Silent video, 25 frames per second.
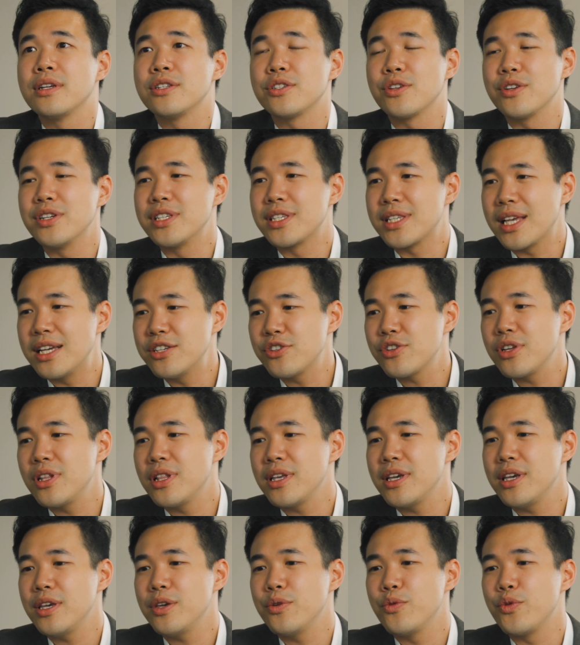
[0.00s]
So
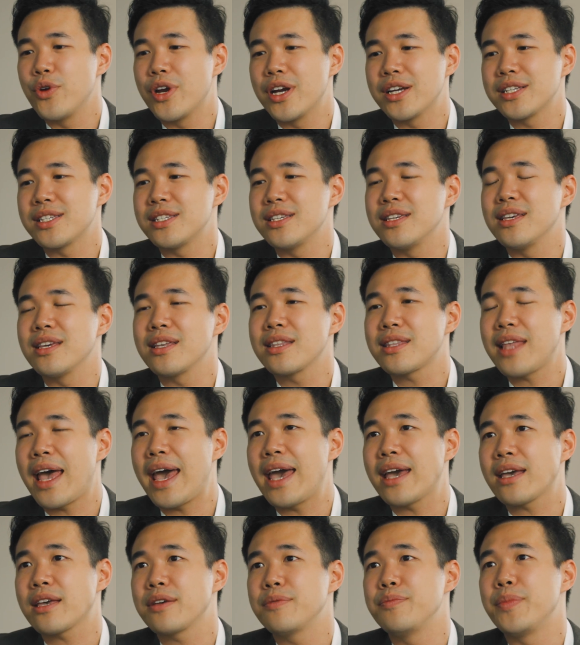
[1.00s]
essentially, we are seeing
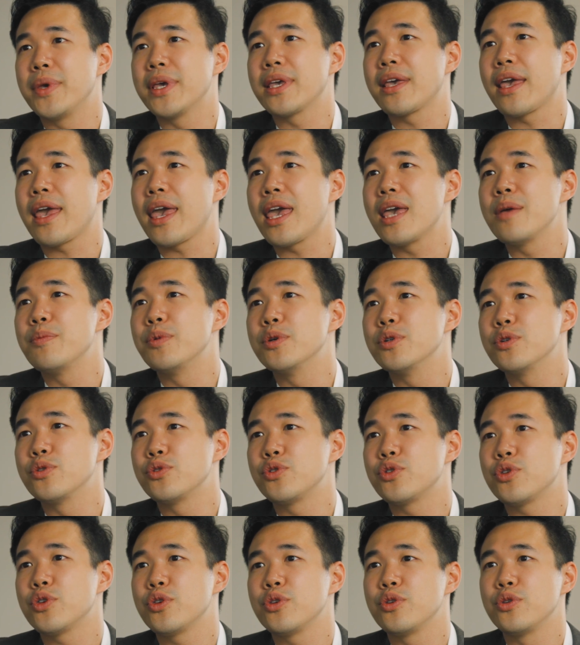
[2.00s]
tech being able
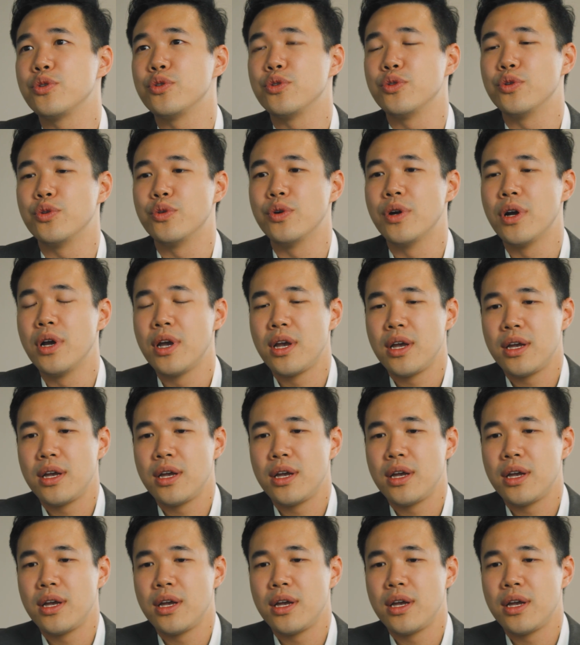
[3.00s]
to